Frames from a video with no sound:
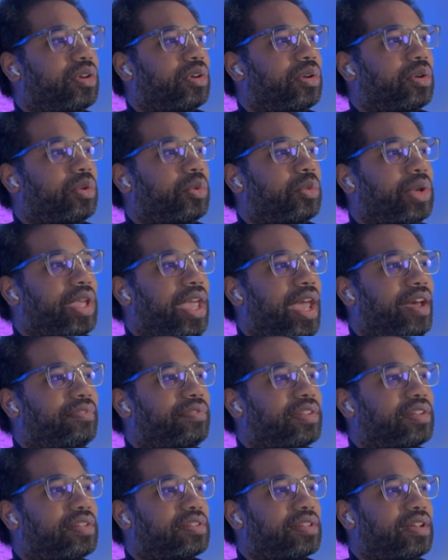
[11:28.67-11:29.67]
we have
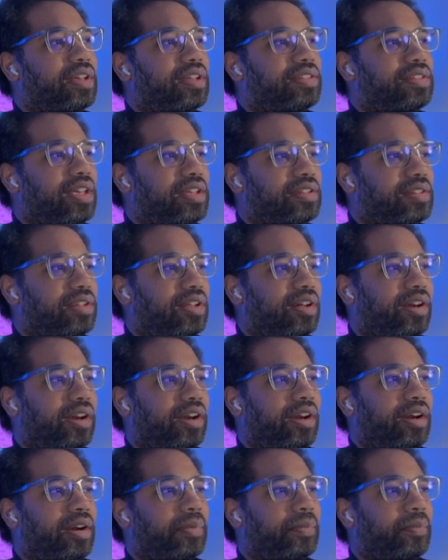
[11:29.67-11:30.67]
this test
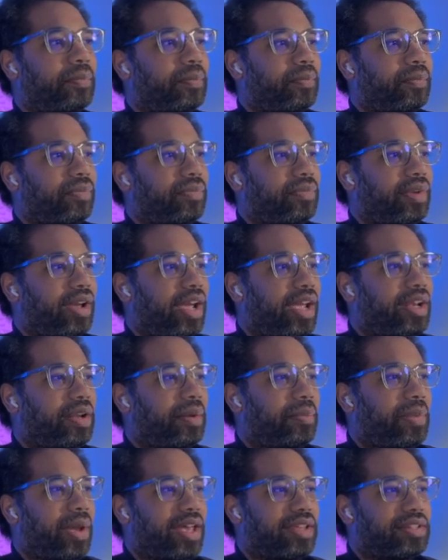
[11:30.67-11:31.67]
logger. I end
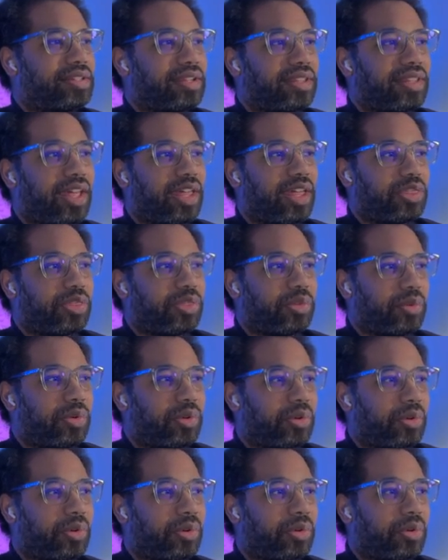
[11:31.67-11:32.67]
up passing that
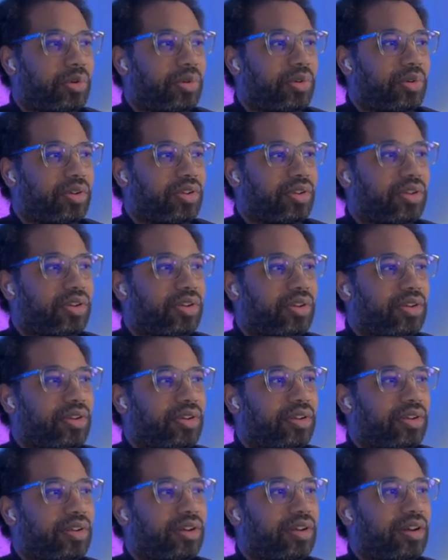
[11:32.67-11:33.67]
through
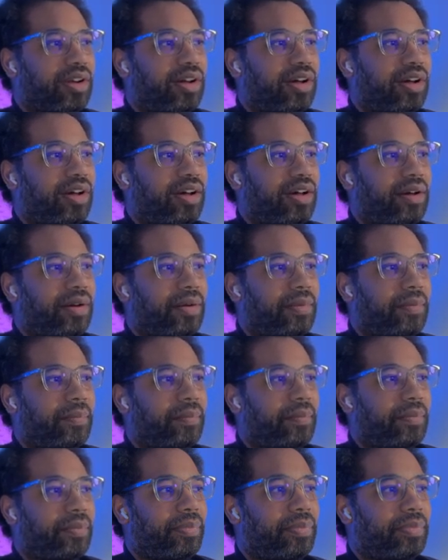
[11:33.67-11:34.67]

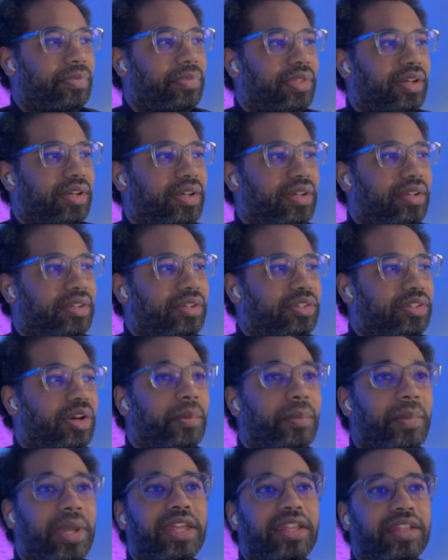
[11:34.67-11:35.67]
the
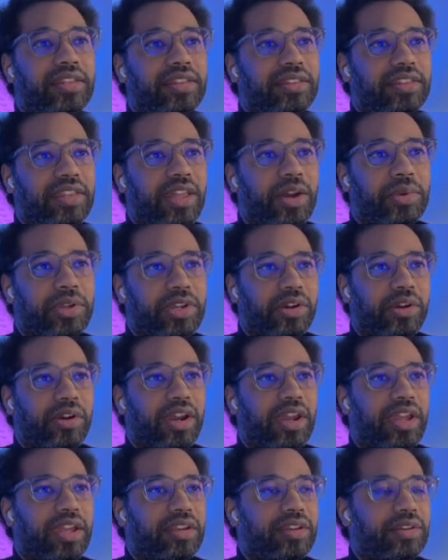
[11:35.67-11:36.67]
domain that we
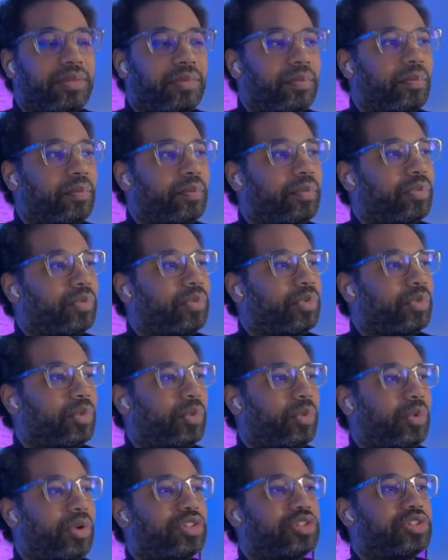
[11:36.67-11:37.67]
create,
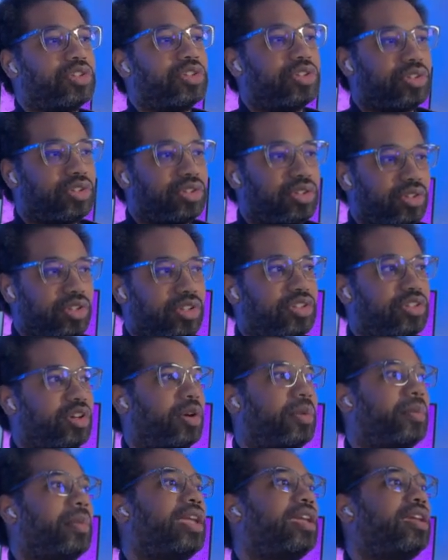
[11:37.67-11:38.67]
which the
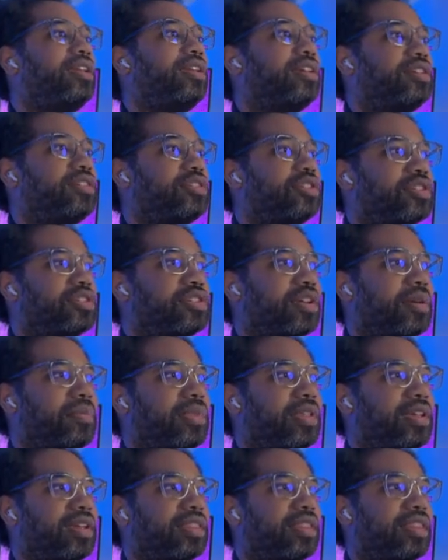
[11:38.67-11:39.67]
domain is just
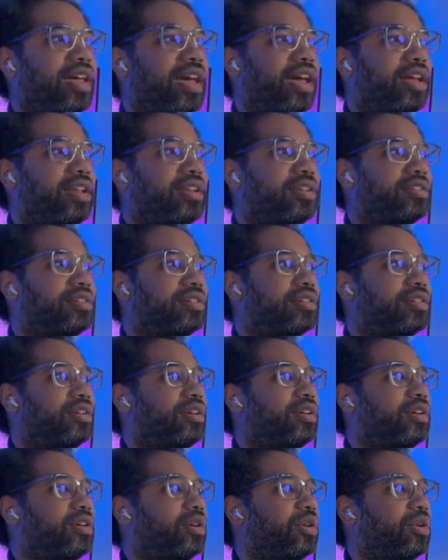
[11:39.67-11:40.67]
something that
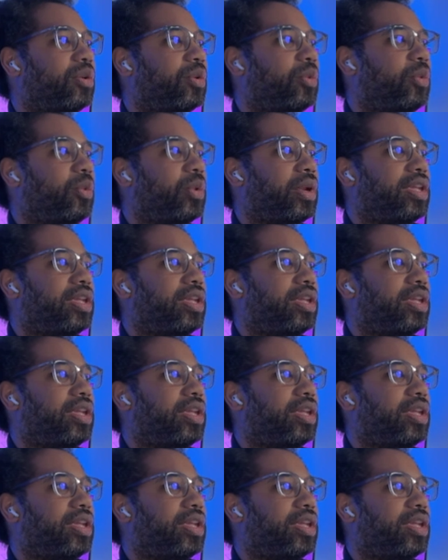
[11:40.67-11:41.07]
we